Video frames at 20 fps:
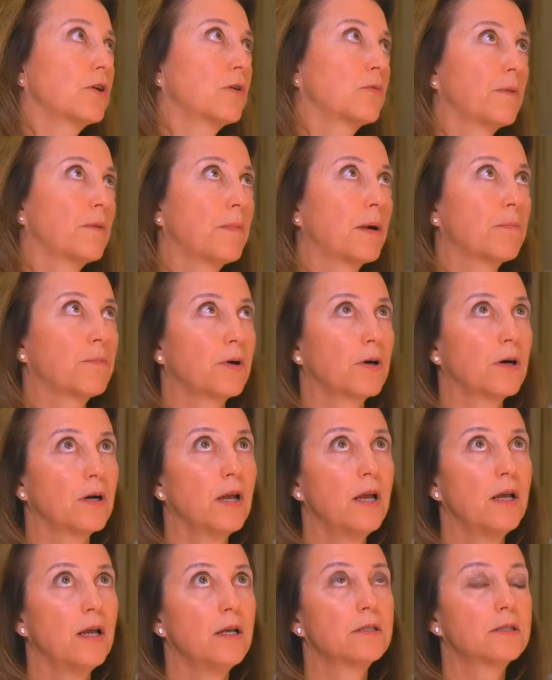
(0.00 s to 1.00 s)
you remember
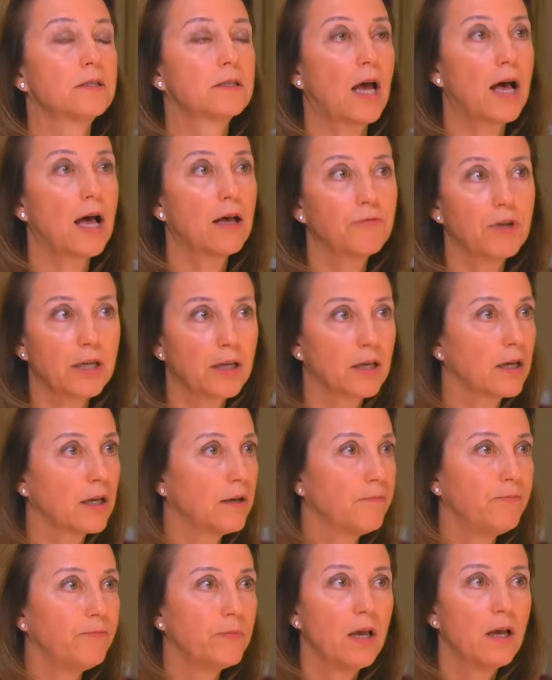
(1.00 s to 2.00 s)
solving
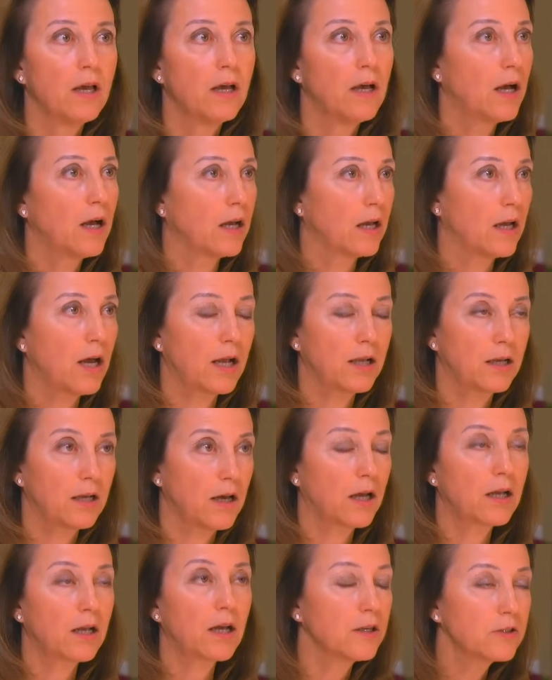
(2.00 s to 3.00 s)
a
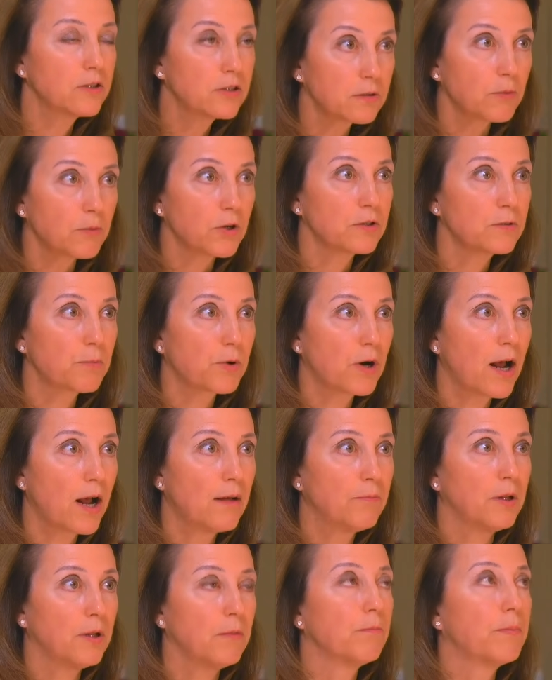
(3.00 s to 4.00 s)
customer's
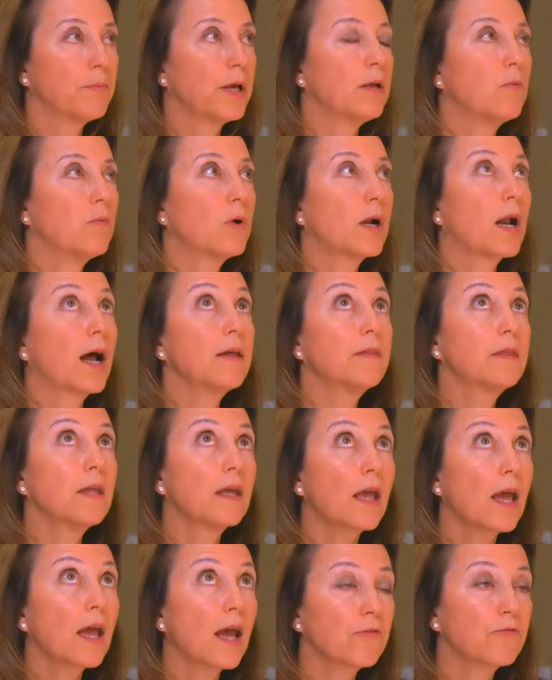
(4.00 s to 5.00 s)
problem. But what I
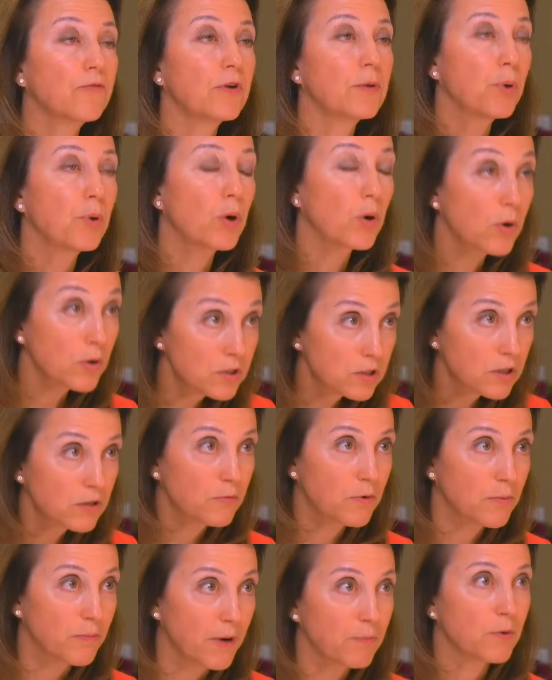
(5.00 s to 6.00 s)
think every person
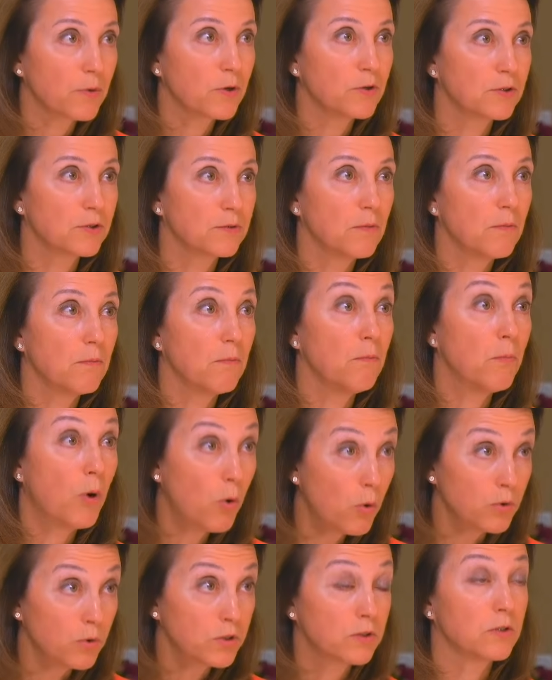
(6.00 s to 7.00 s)
remembers
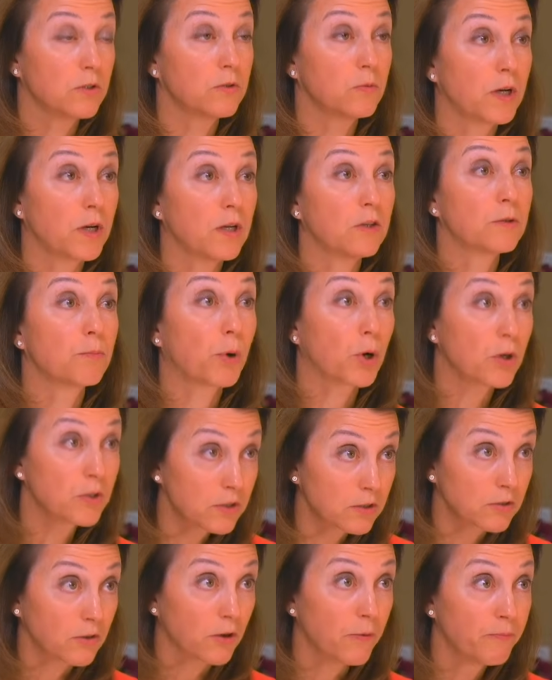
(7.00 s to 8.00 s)
most is when it's
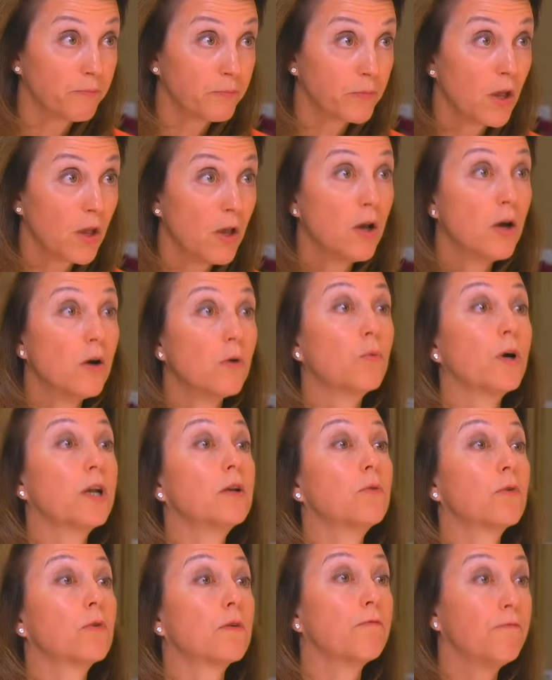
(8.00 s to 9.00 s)
personal. When
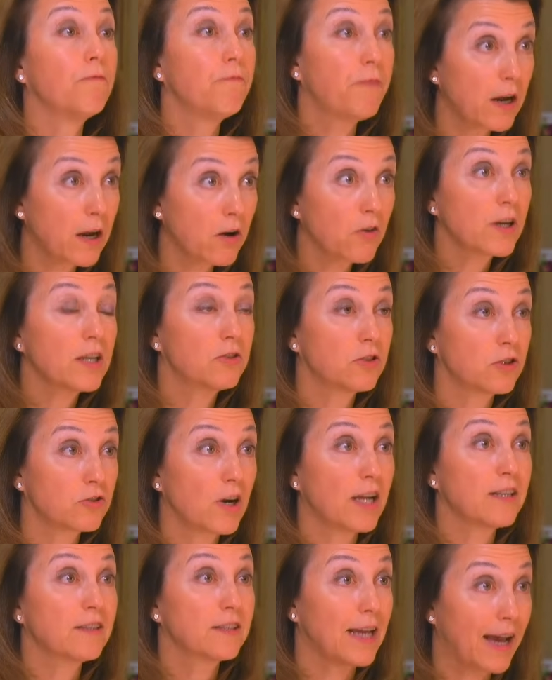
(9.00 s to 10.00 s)
you were very
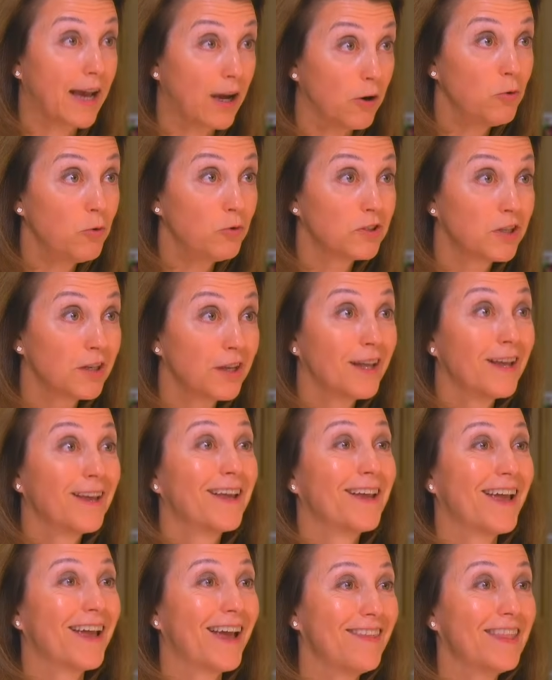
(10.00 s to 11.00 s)
stressed out
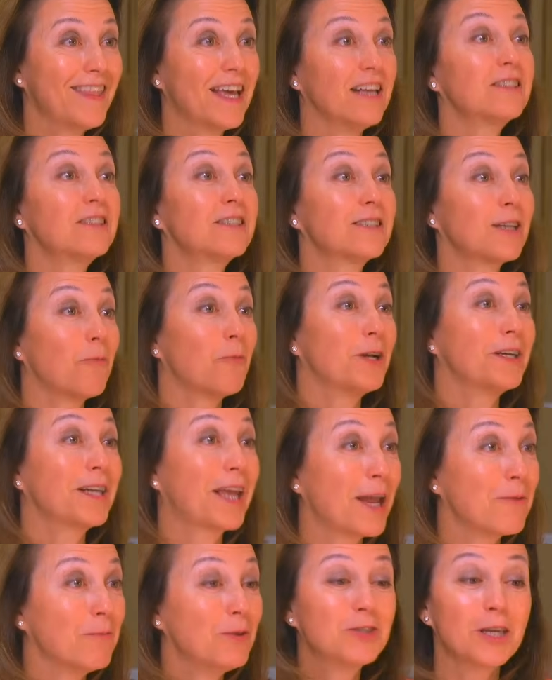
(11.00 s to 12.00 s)
and then someone
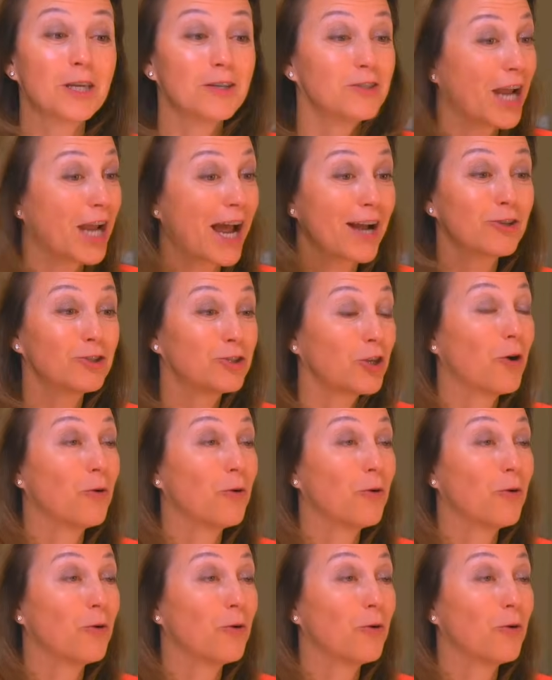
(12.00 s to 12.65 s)
came and said, Jack,